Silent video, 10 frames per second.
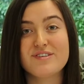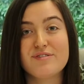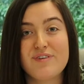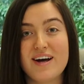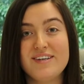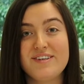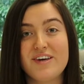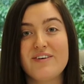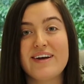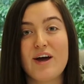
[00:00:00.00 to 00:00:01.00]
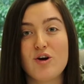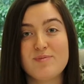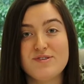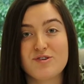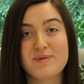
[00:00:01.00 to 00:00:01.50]
to find you, and it
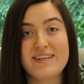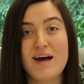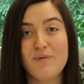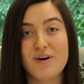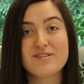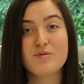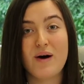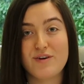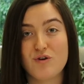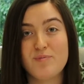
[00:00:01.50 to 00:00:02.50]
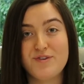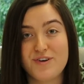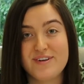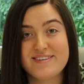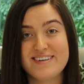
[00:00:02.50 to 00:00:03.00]
opens up your network to wider
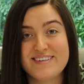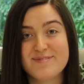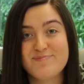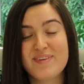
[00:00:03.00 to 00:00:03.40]
opportunities.